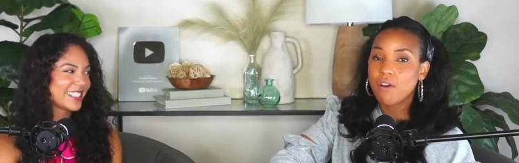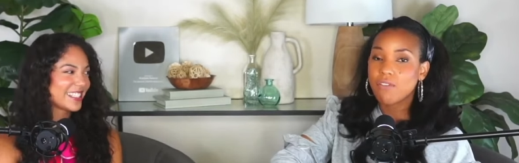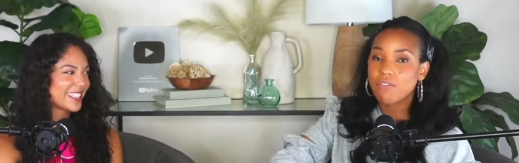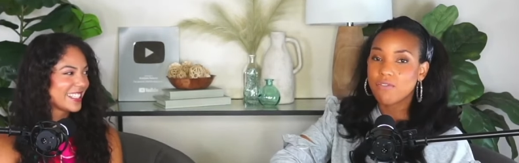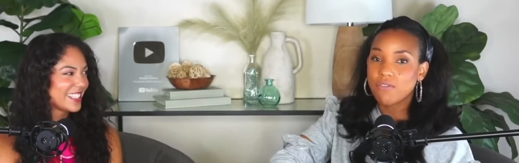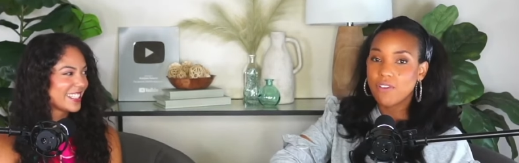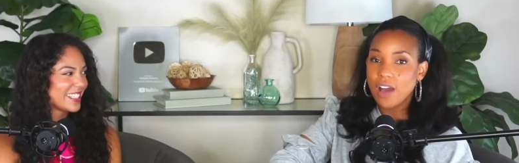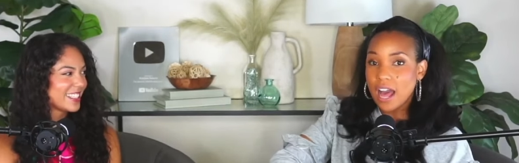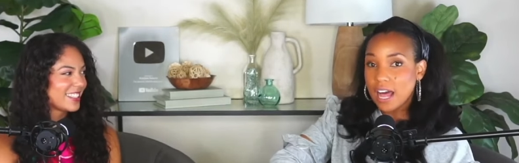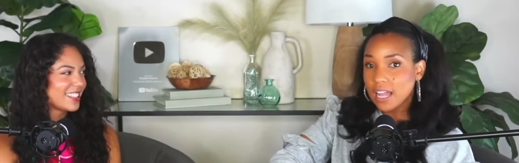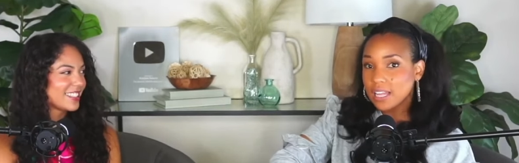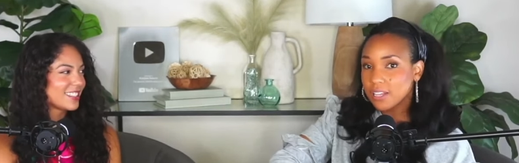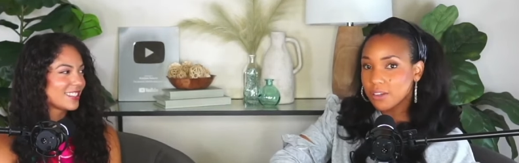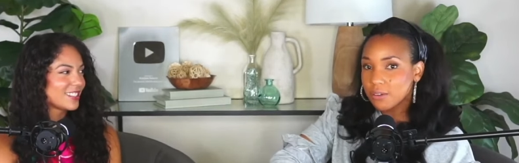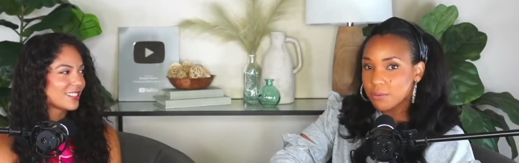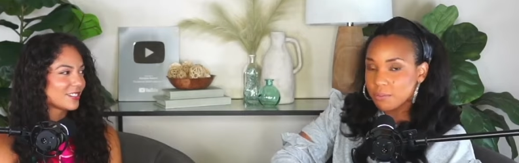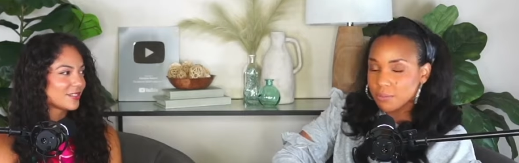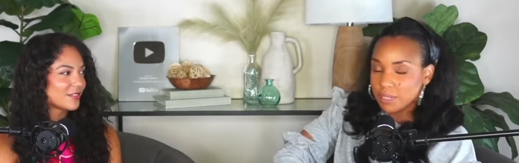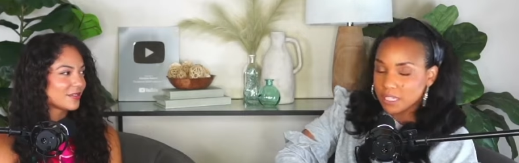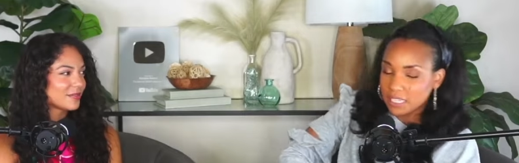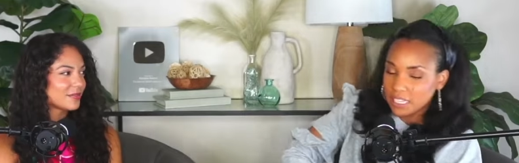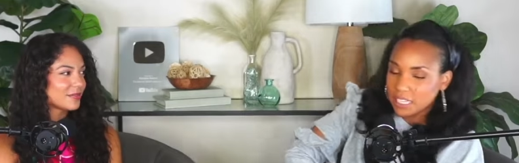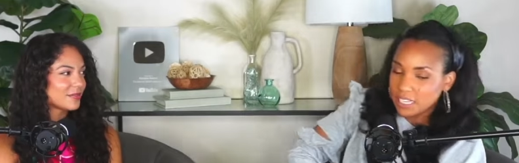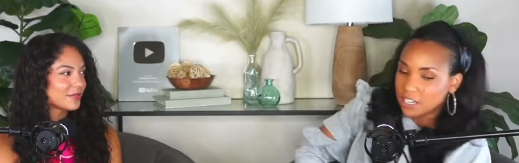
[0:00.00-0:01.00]
Speaker 1: follow
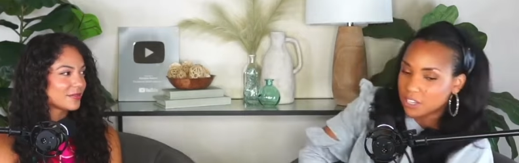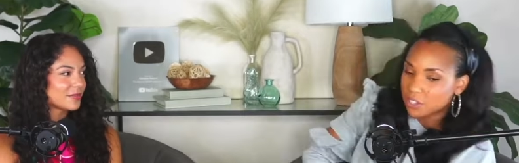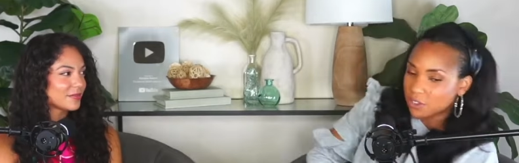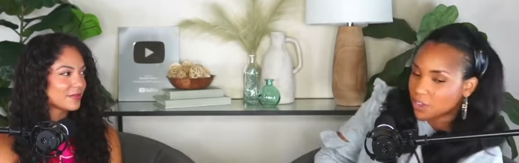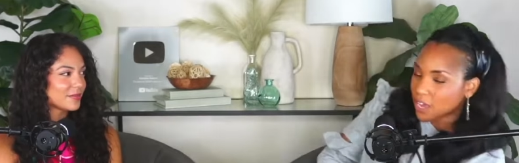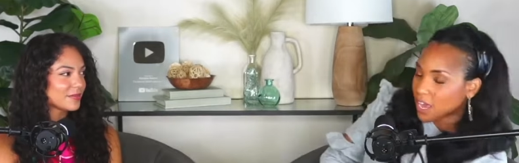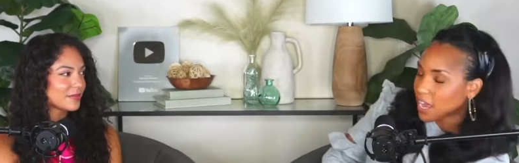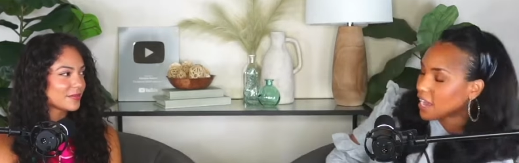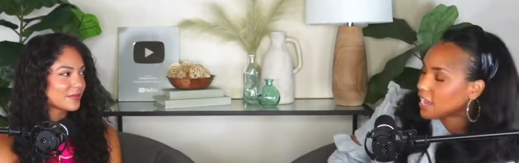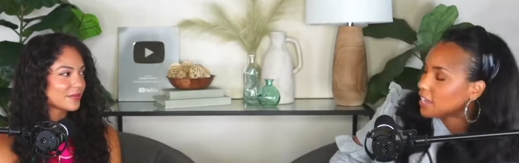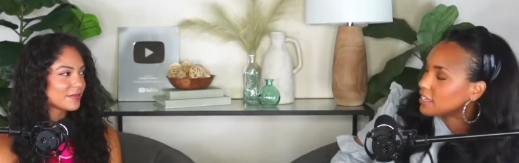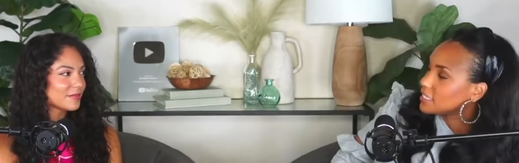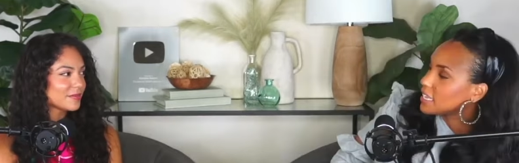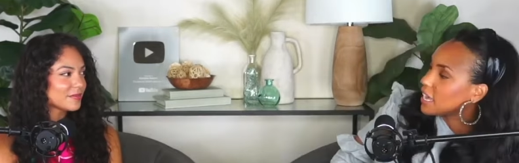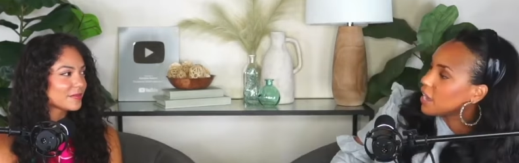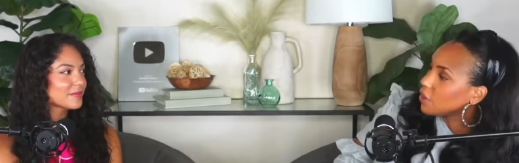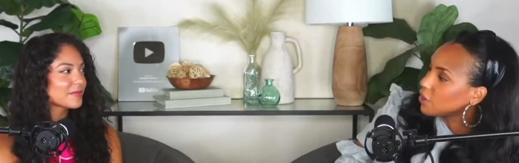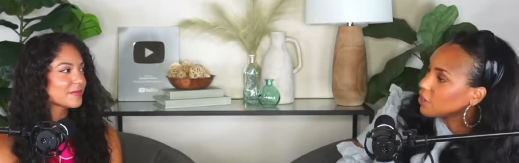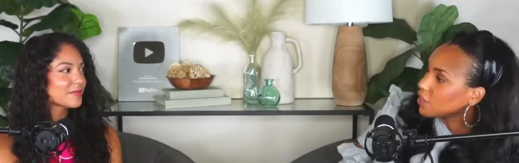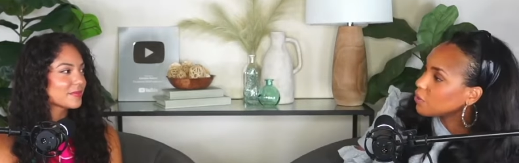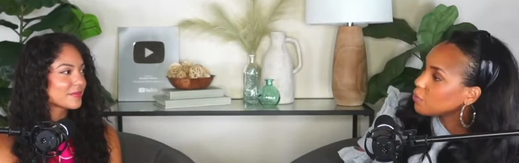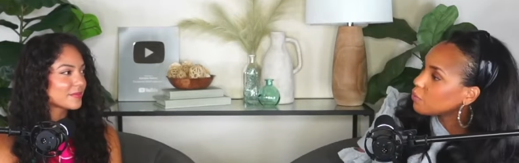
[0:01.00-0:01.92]
the guys. How can